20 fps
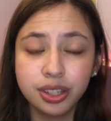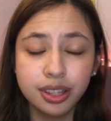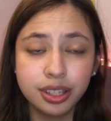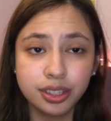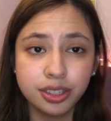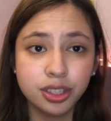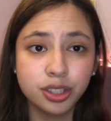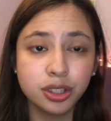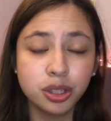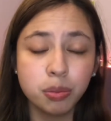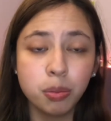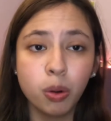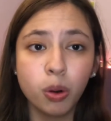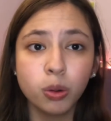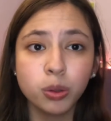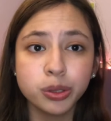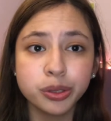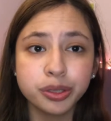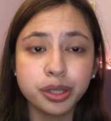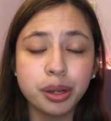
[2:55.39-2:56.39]
This is the
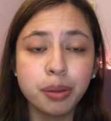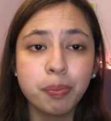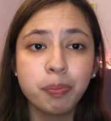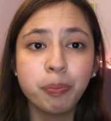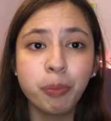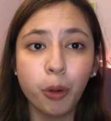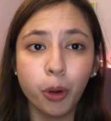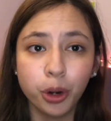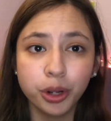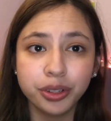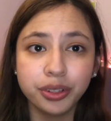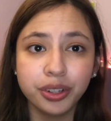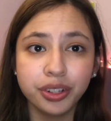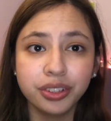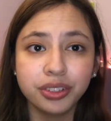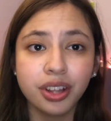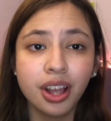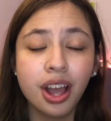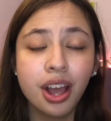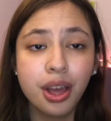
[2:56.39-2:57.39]
most
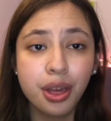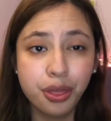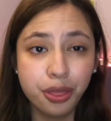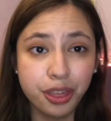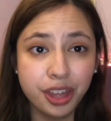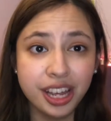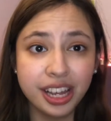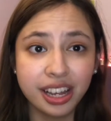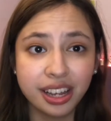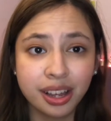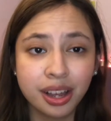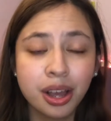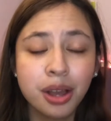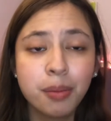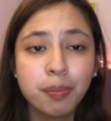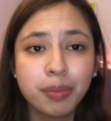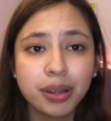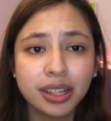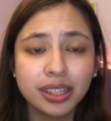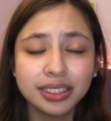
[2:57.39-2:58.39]
important thing
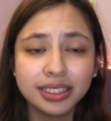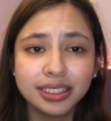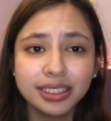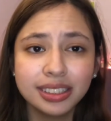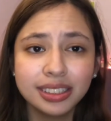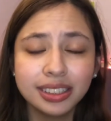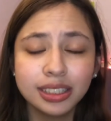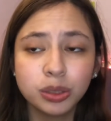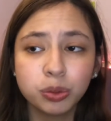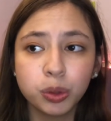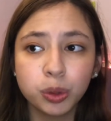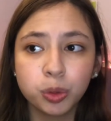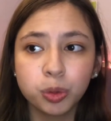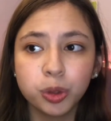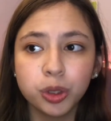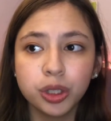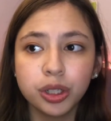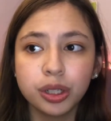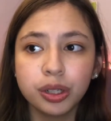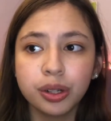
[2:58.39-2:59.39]
because this is what
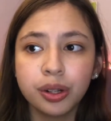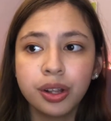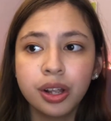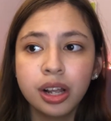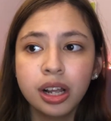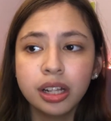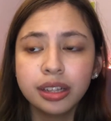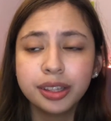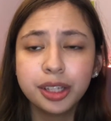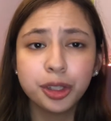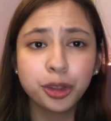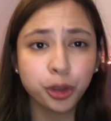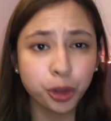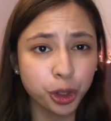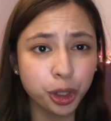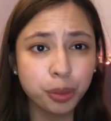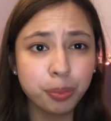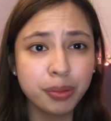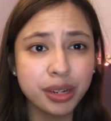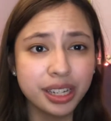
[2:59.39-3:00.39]
will
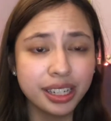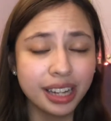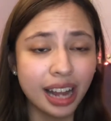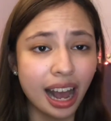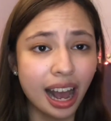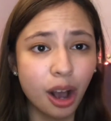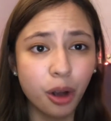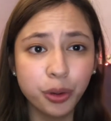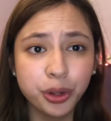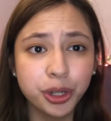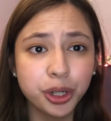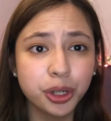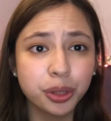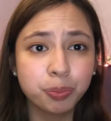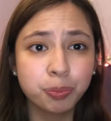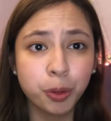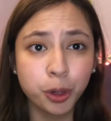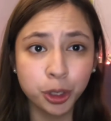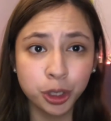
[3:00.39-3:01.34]
determine how your book